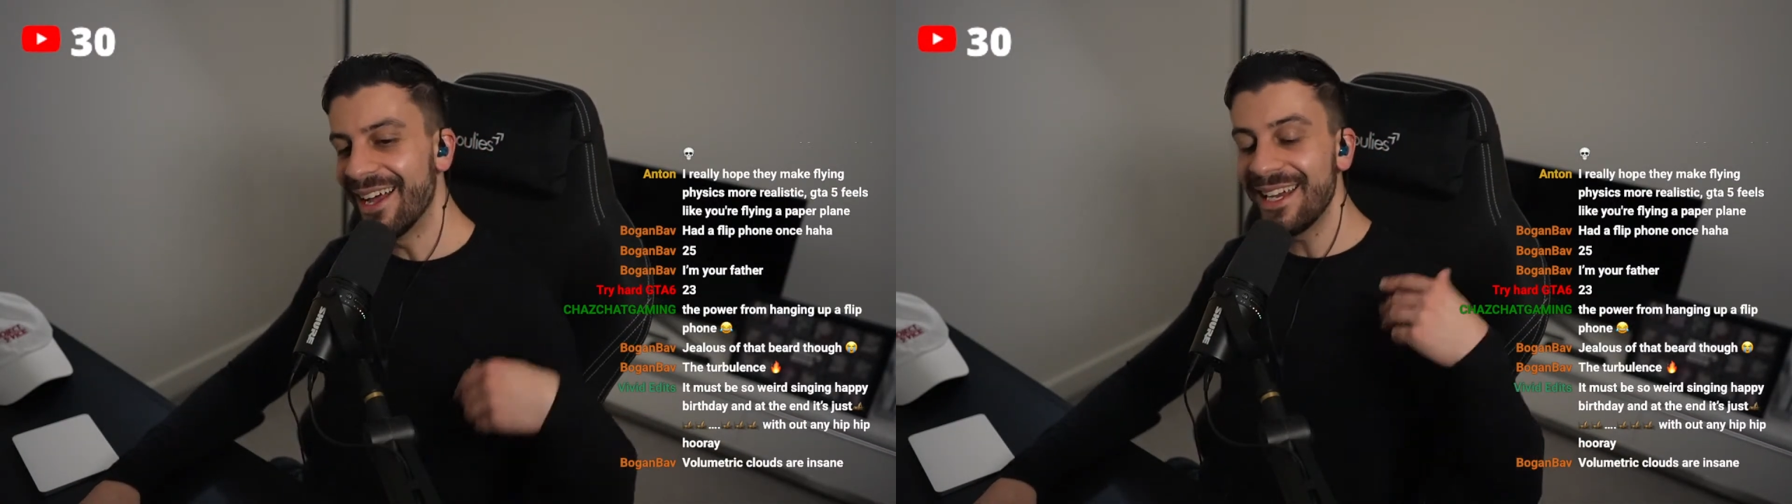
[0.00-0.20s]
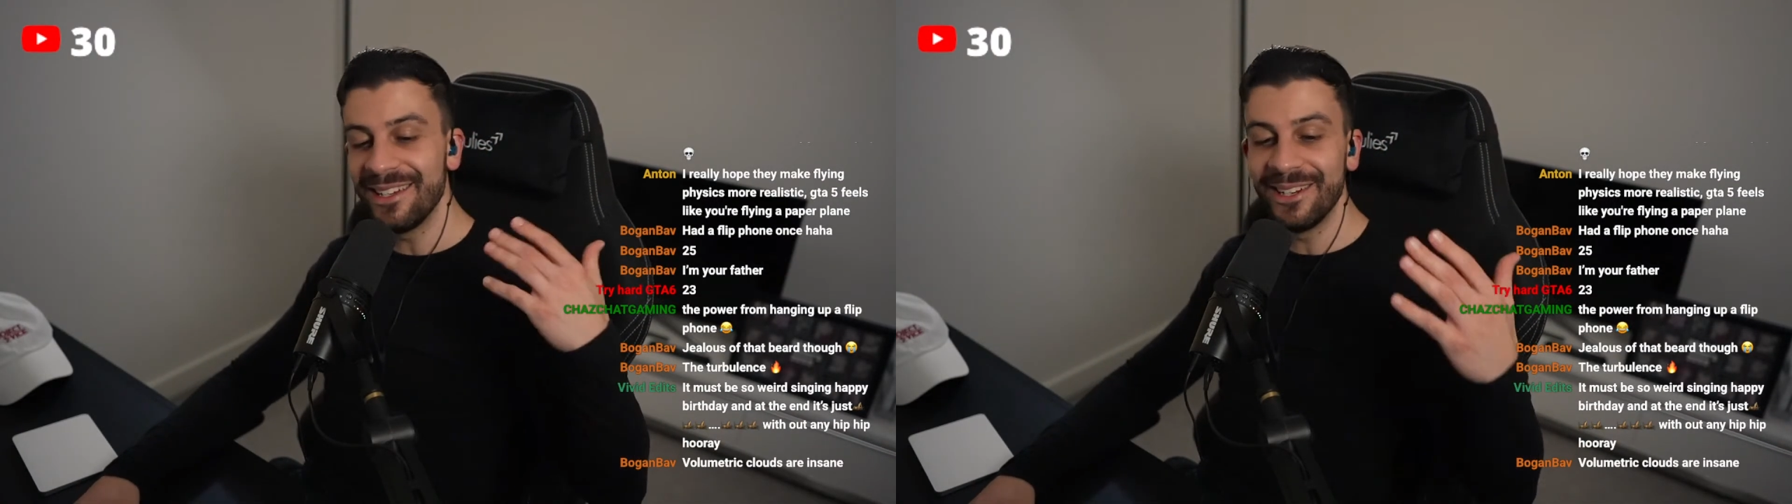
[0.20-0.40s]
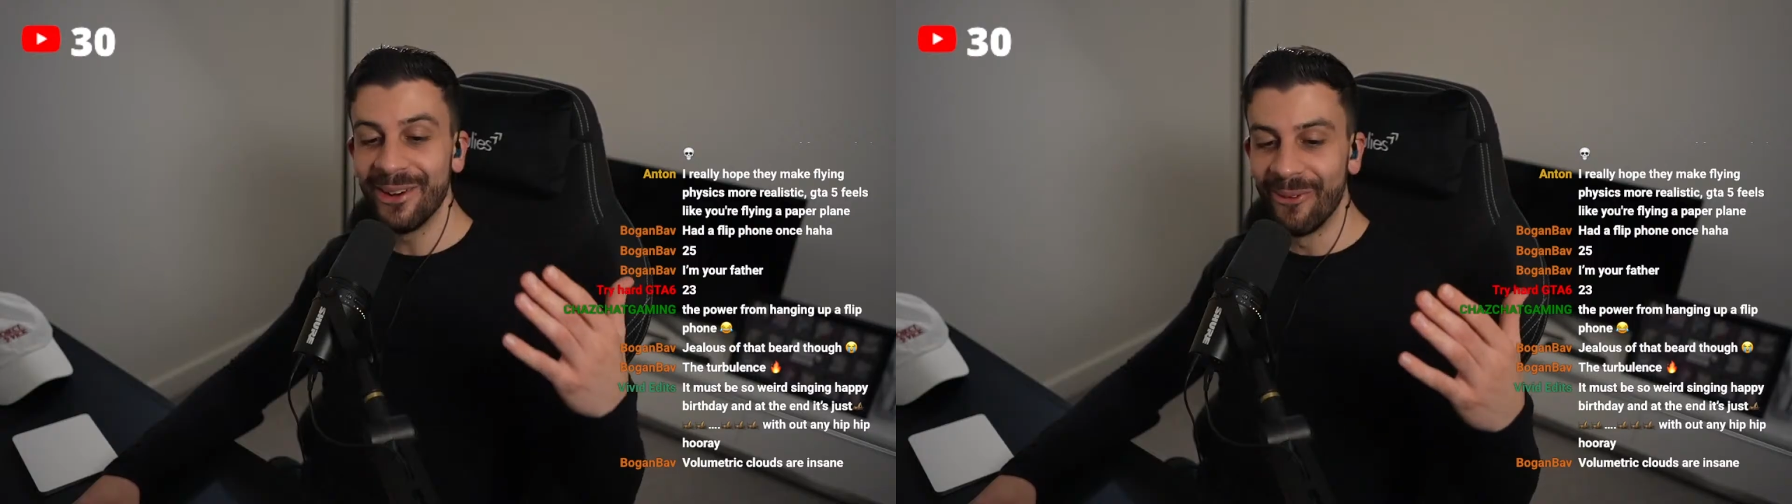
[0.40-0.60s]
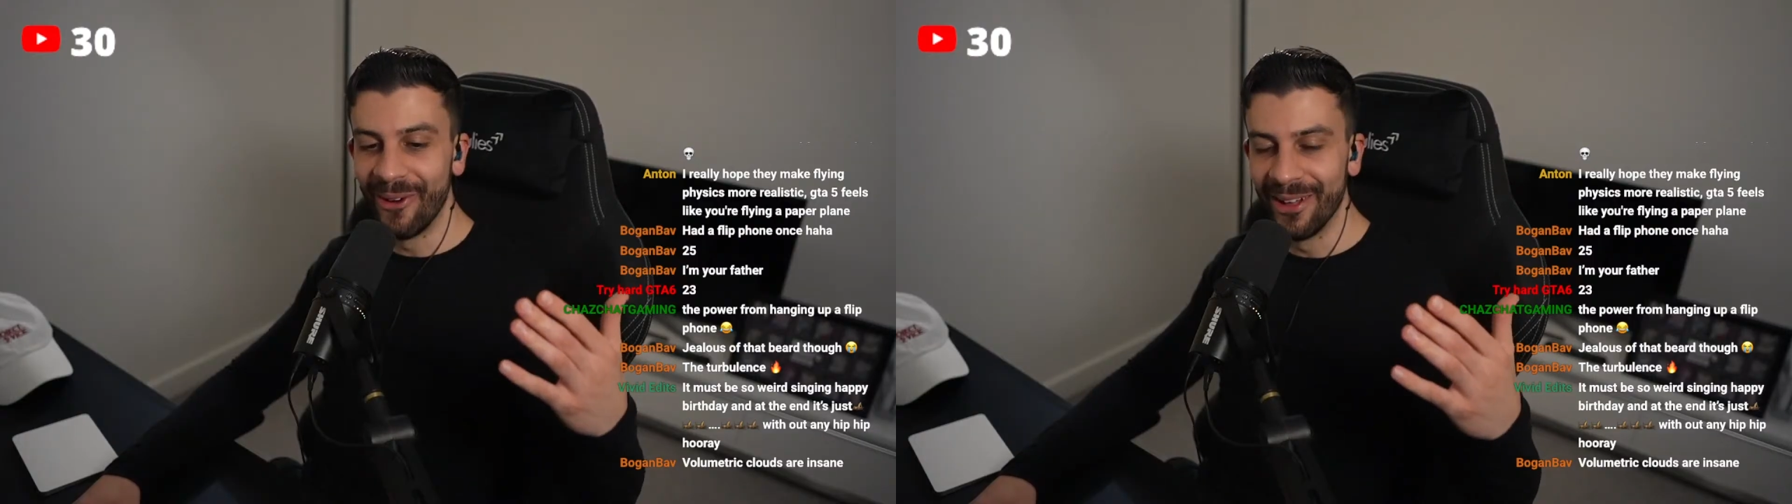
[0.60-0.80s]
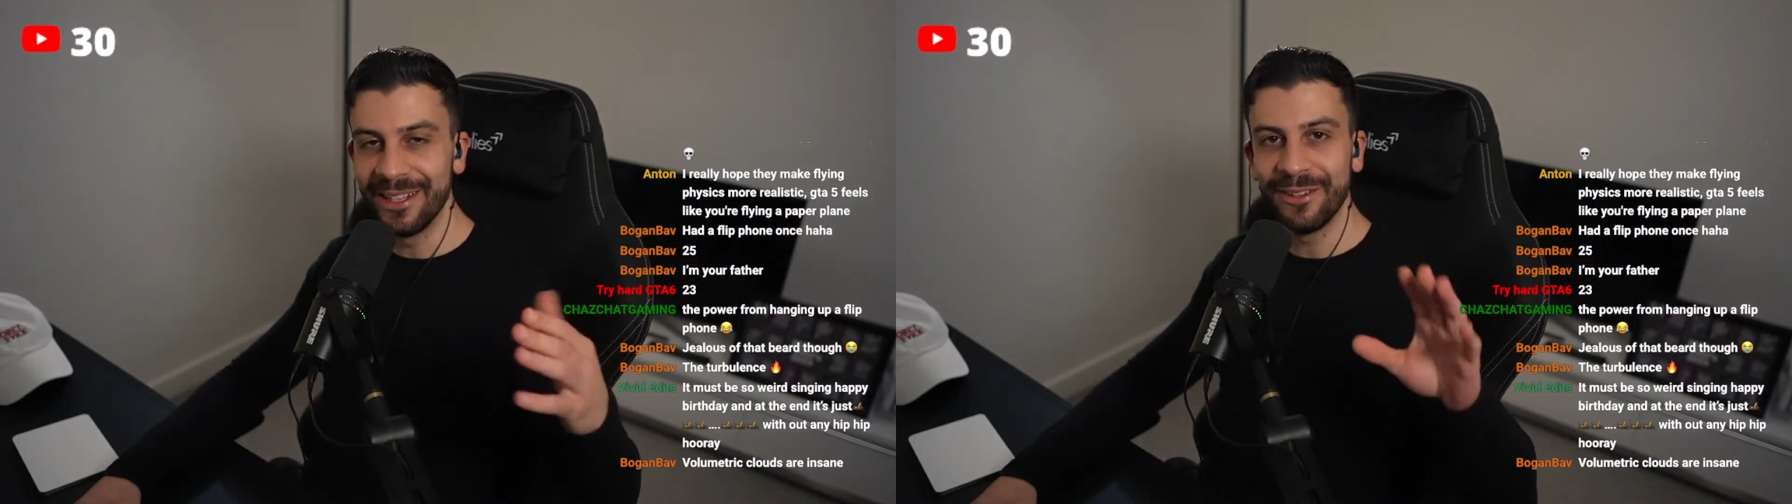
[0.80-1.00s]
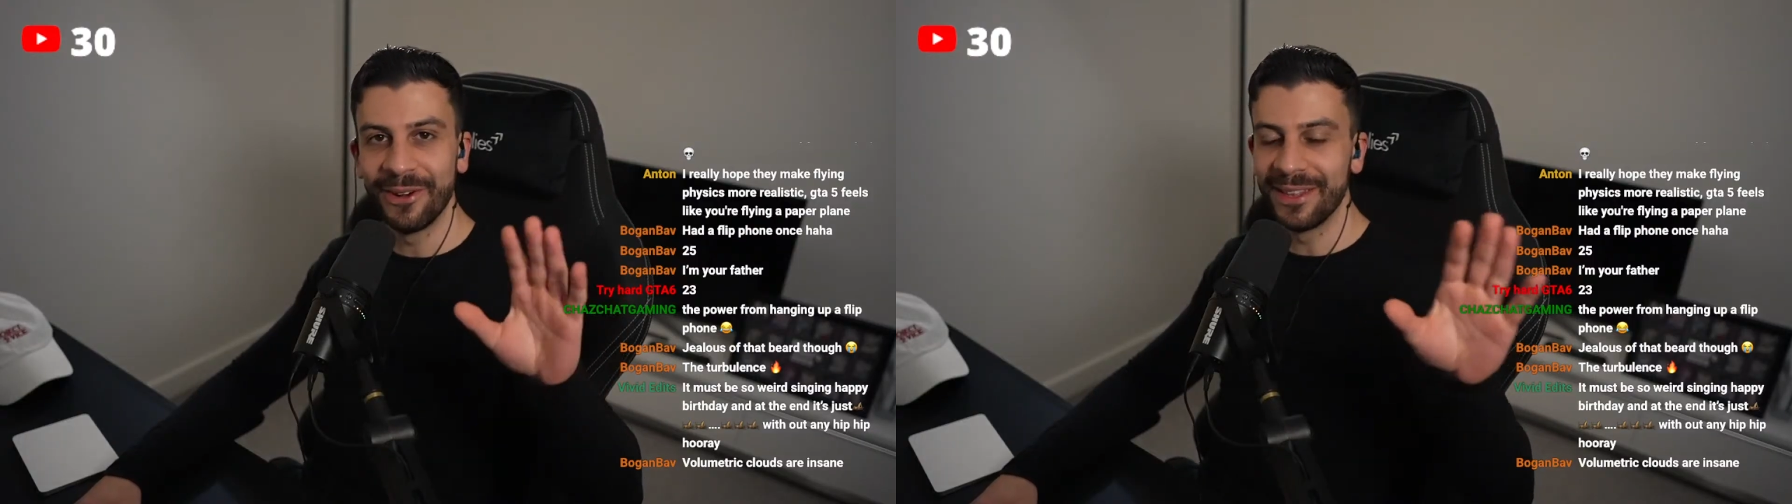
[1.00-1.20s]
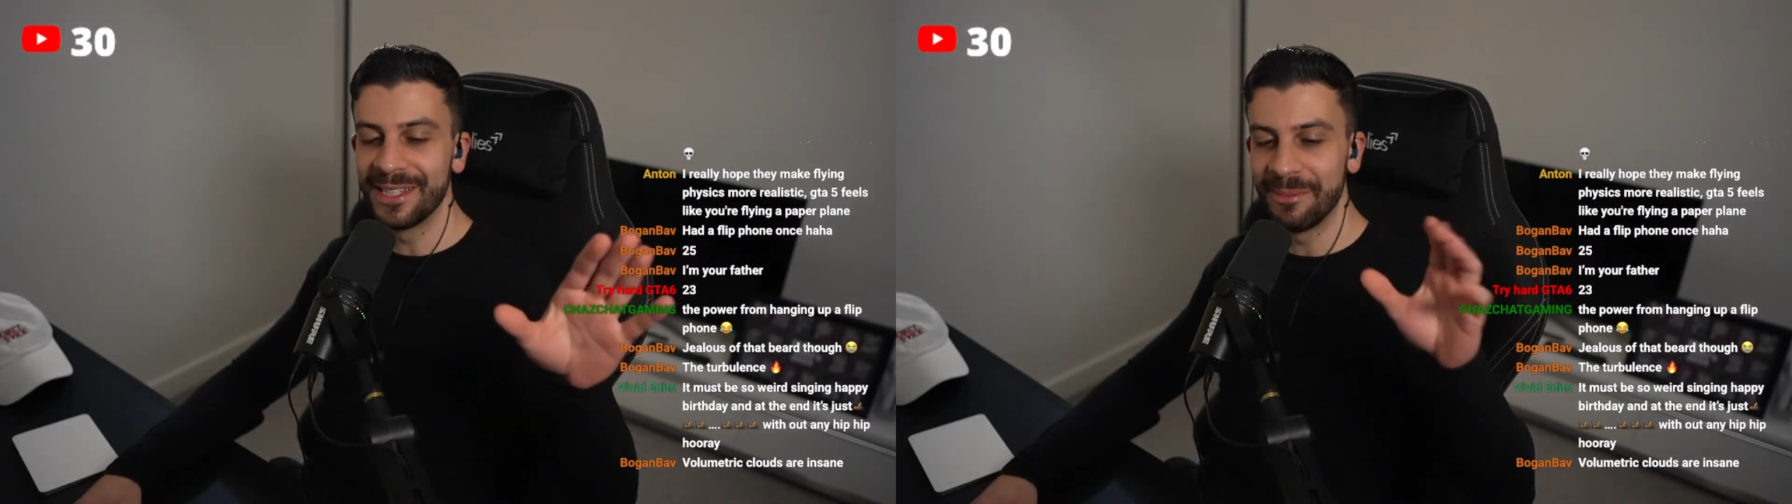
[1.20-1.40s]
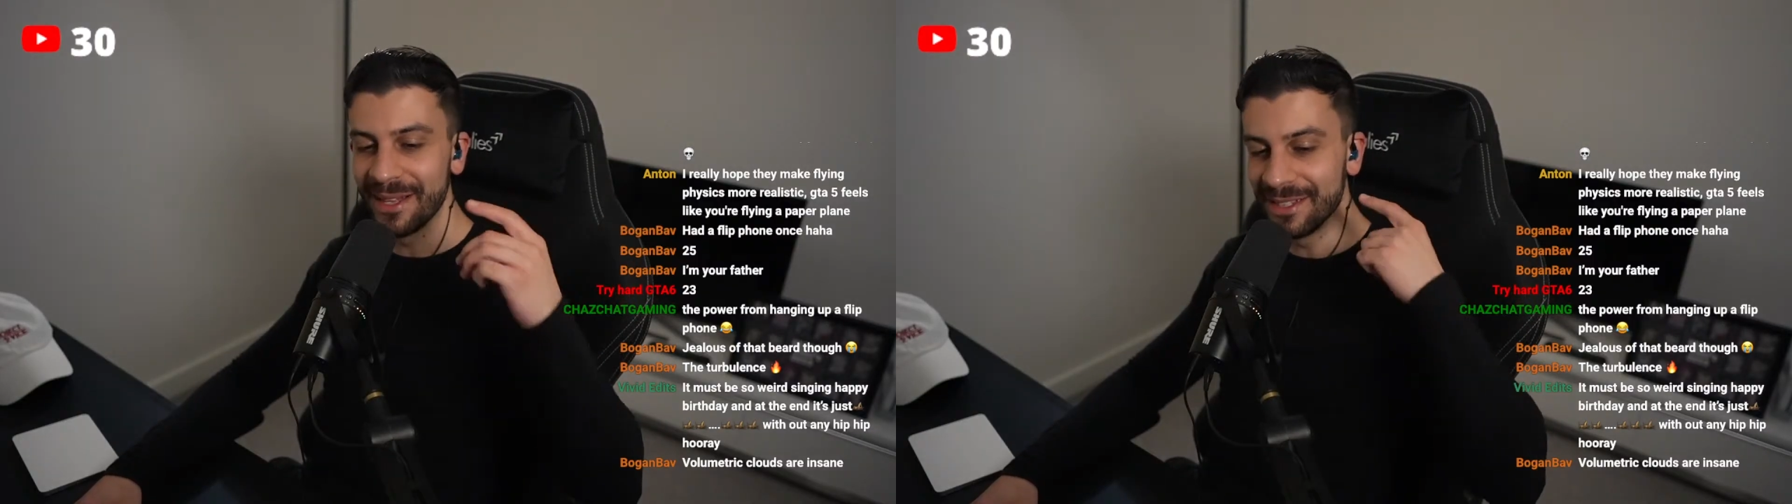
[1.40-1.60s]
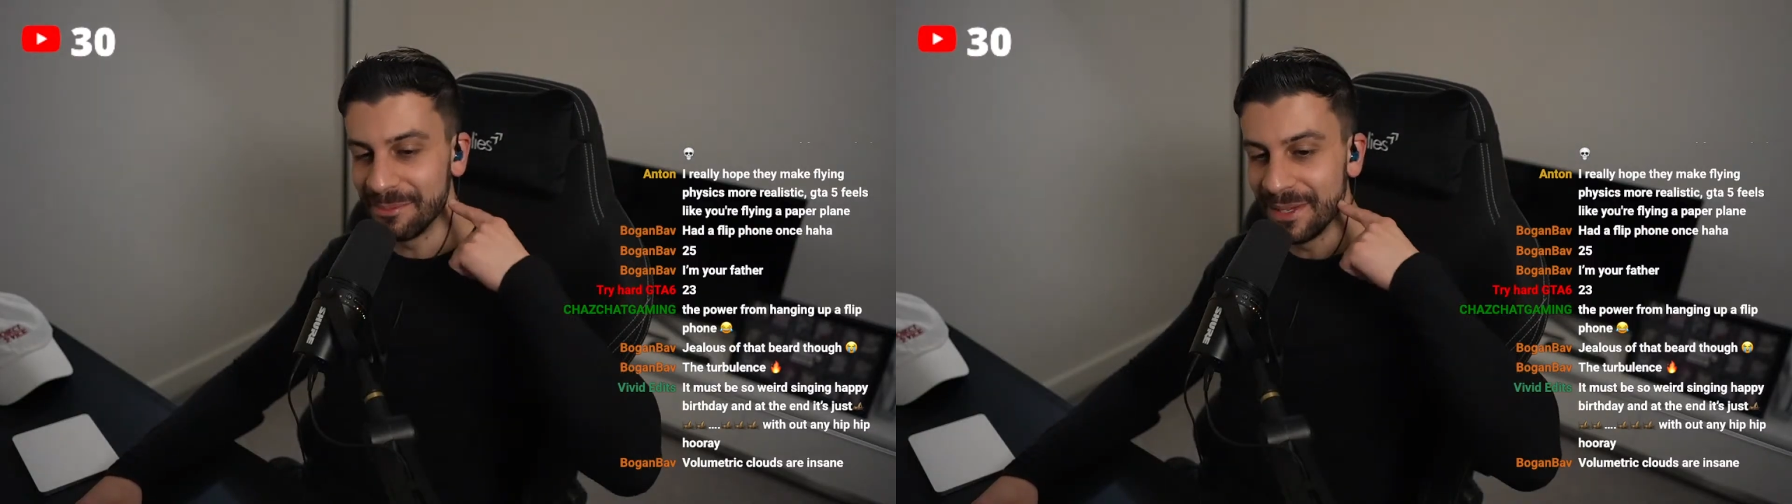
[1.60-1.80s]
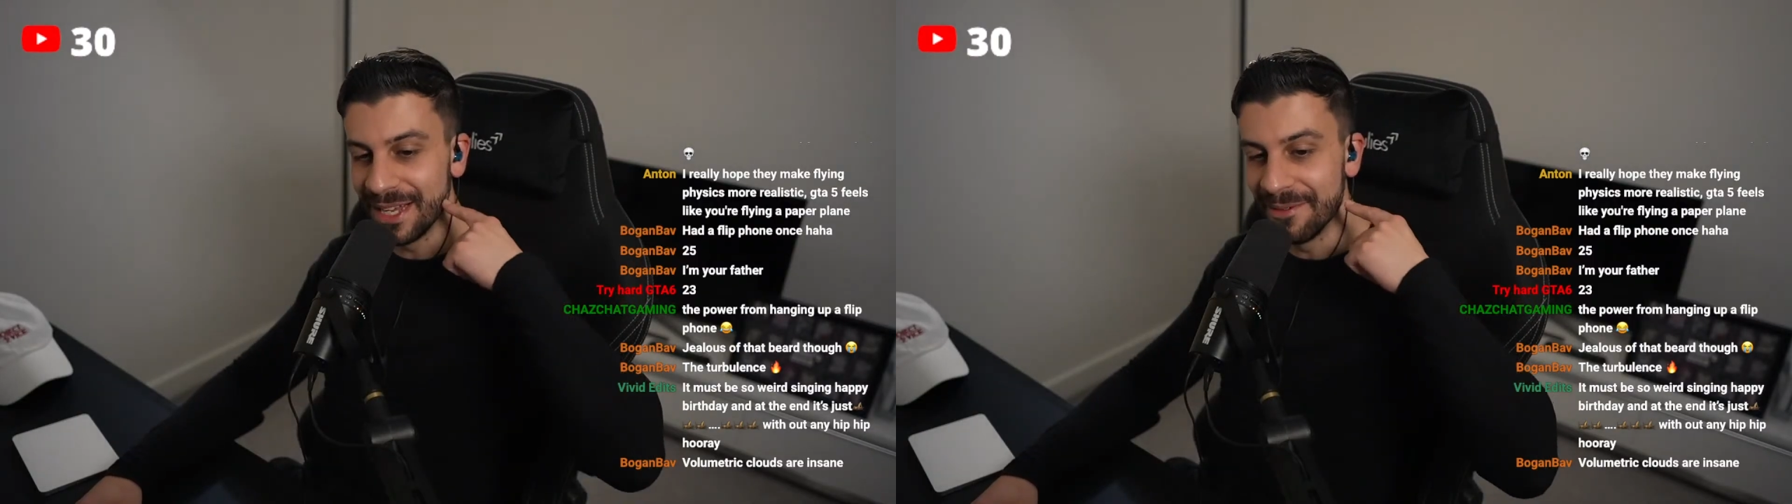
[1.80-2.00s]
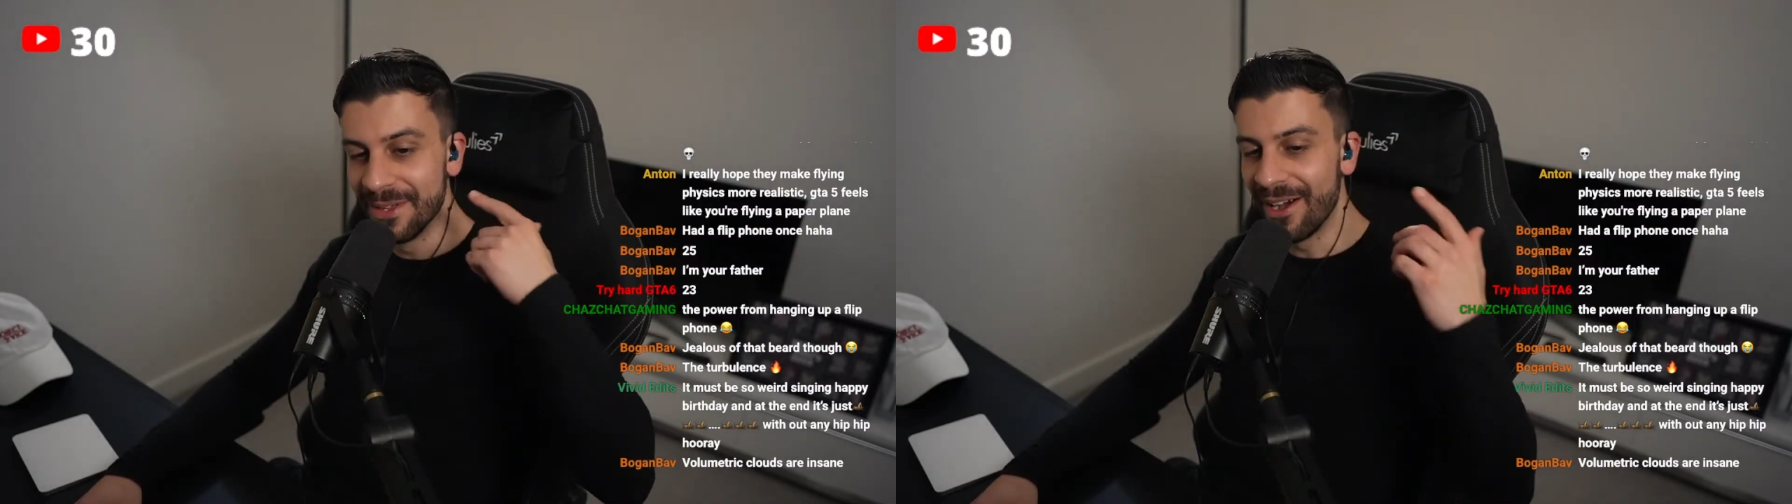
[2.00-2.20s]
you know what? You know, if I think it's about this beard,